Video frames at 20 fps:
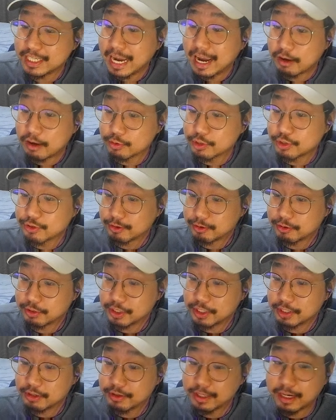outro
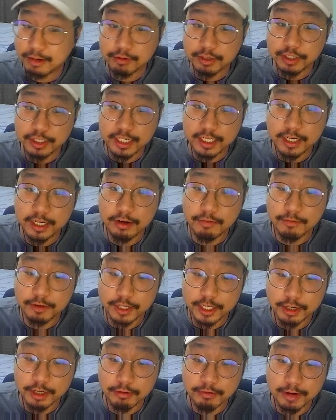skill that we're seeing over
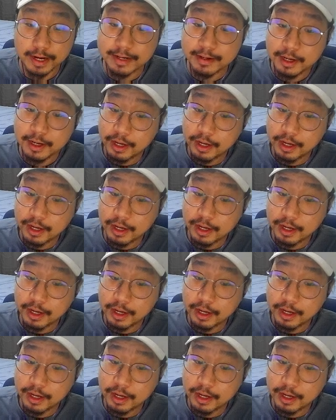here, right?